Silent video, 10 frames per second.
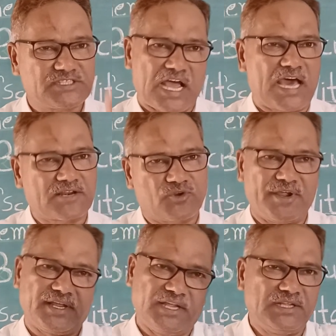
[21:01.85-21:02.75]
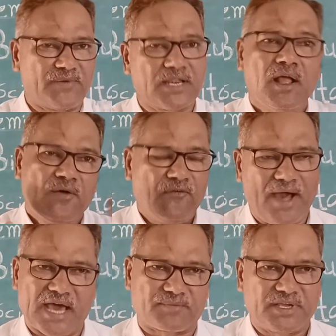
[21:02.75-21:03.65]
are growing in your
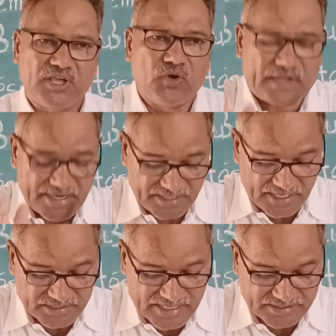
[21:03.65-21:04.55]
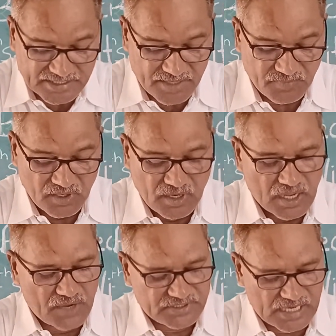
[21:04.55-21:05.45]
farm. You can eat that green
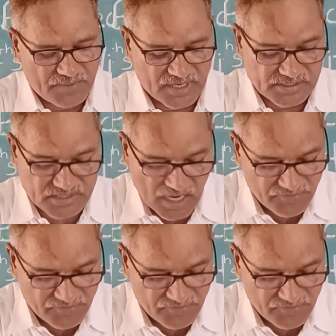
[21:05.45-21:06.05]
vegetables